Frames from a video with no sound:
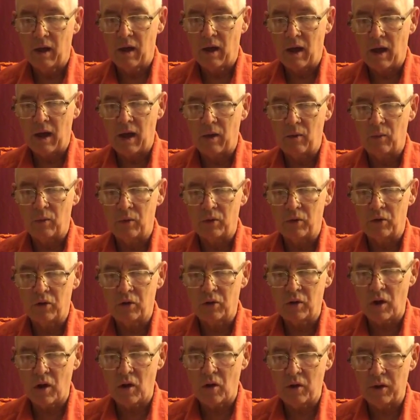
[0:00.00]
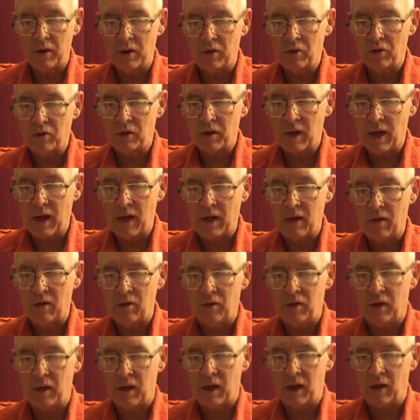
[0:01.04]
I was so excited
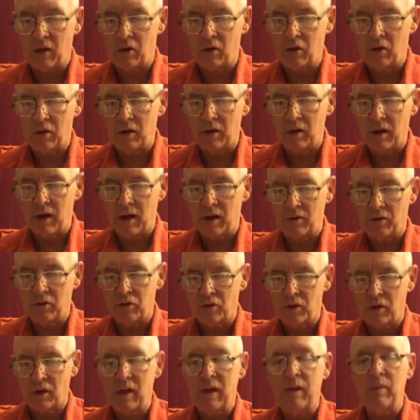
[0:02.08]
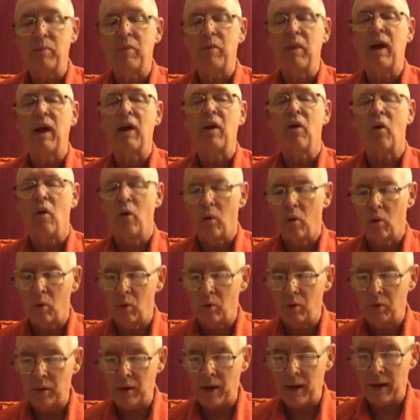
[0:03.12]
that I could not sleep that whole
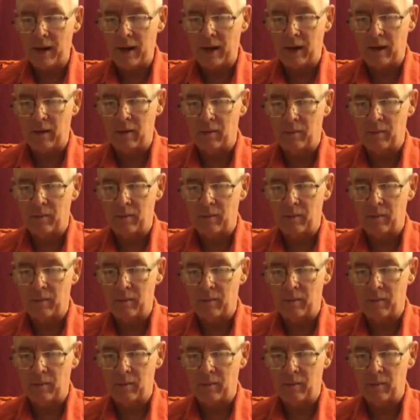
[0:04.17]
night.